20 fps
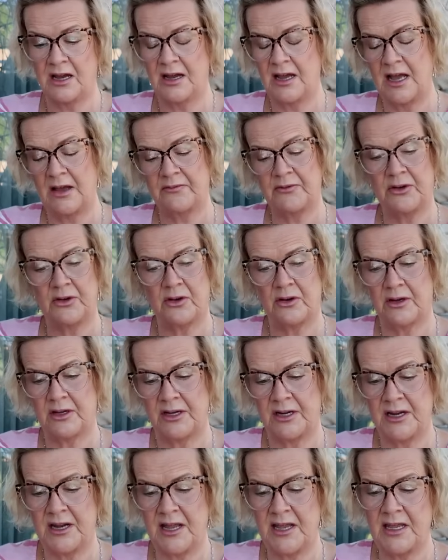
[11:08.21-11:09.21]
I haven't got a
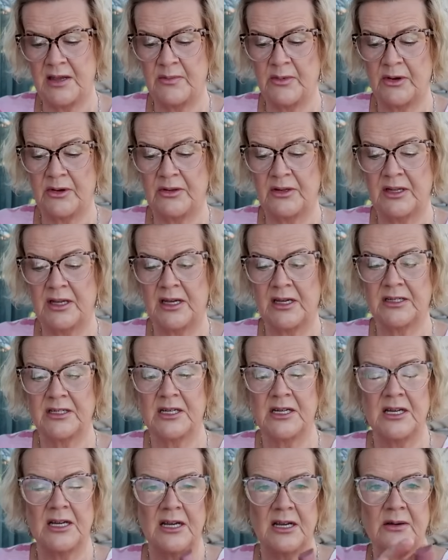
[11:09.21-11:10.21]
name on that,
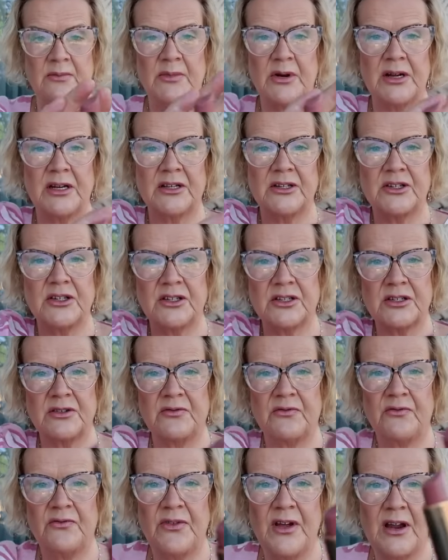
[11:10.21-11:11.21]
but it's just a
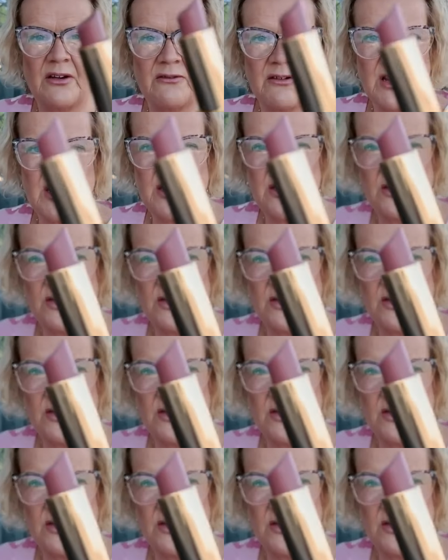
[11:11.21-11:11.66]
very